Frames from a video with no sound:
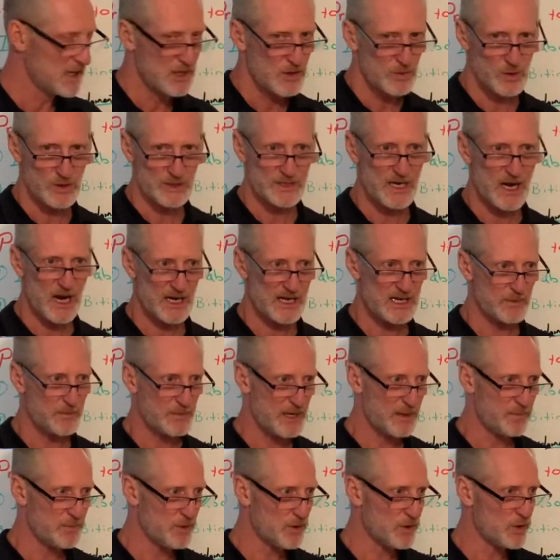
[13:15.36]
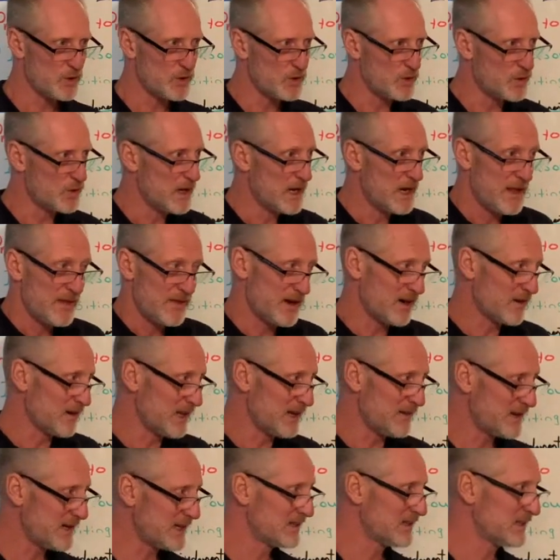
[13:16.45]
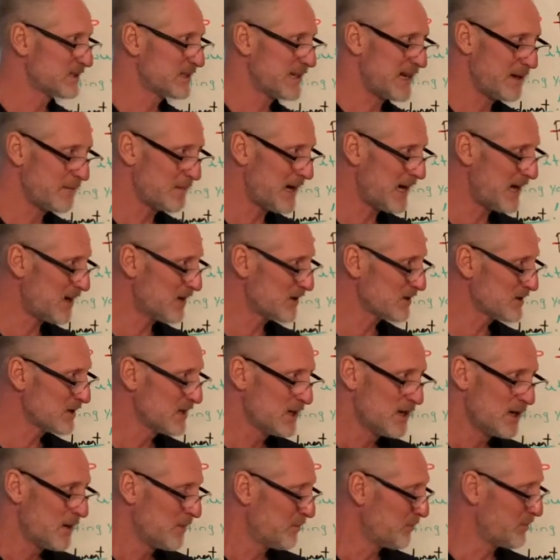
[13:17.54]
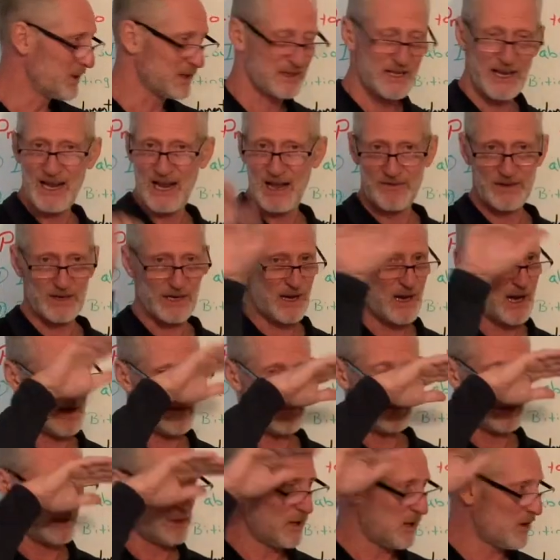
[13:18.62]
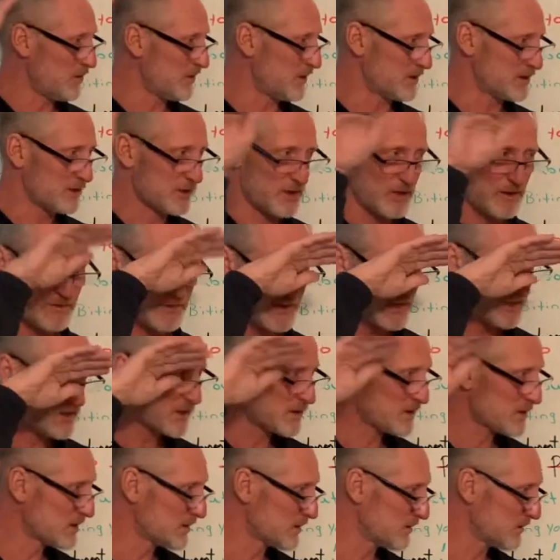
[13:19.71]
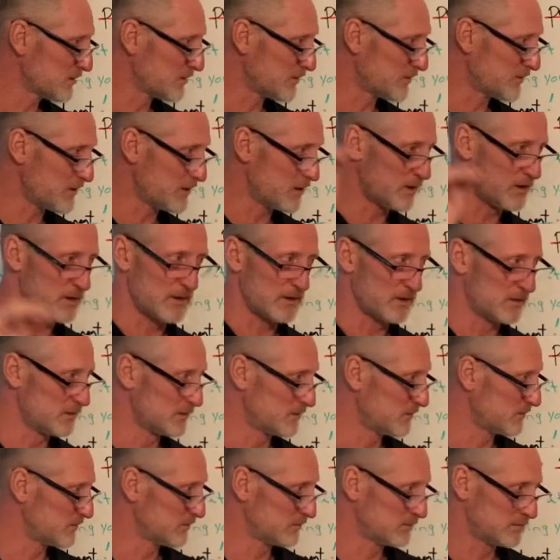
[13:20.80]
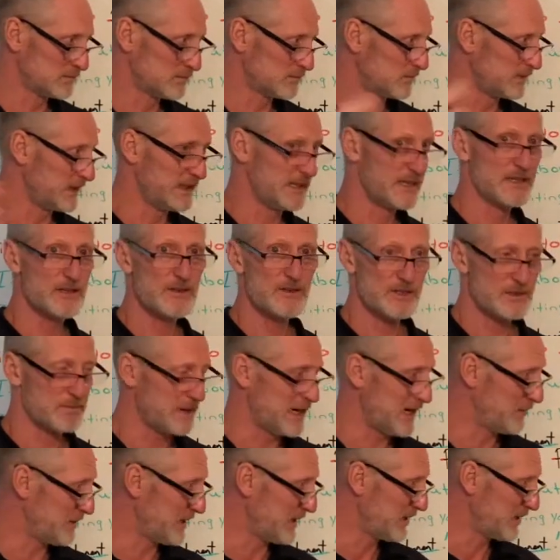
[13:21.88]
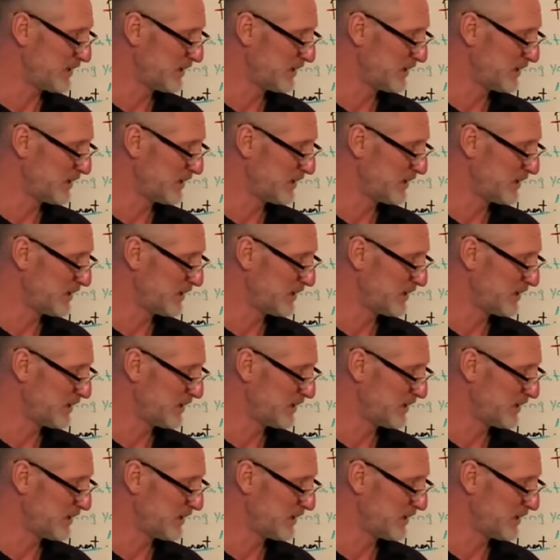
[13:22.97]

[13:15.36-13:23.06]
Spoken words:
We're talking to people who they're living in the same house, but they haven't gone below the surface for years maybe.